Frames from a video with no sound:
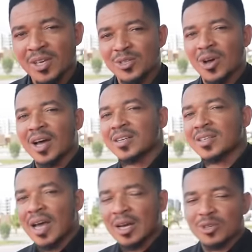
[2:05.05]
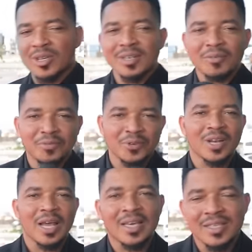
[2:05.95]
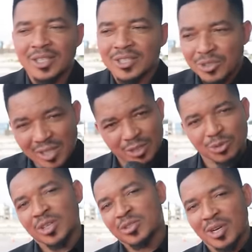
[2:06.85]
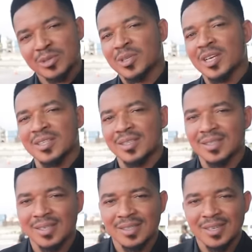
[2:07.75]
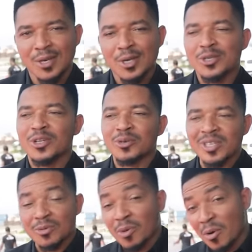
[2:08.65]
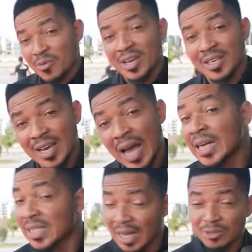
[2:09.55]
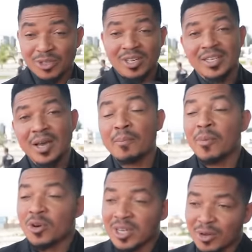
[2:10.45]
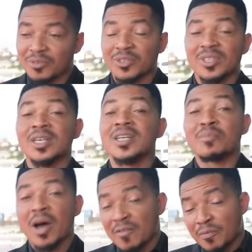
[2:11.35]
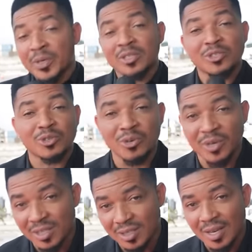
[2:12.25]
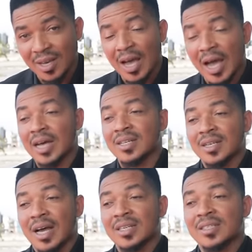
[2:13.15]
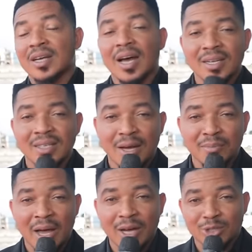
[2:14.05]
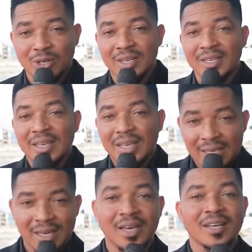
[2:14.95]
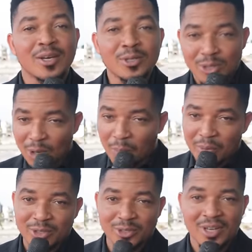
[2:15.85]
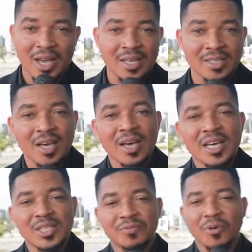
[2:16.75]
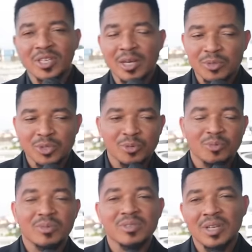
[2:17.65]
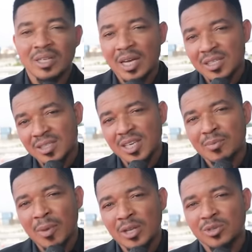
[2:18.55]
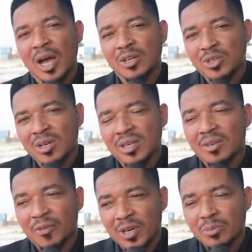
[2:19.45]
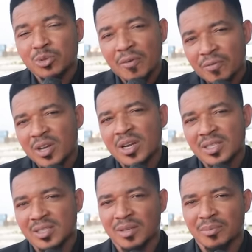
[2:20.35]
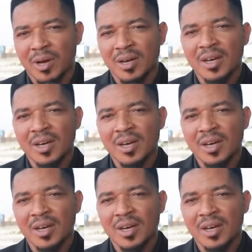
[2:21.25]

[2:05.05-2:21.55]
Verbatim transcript: So uh, they actually feel like it's a sexual transmitted disease. So the reason why we are here and is actually here bold enough to tell them I've been through it and and and I'm actually here to support you guys is for them to that stigma to actually for them to avoid that stigma.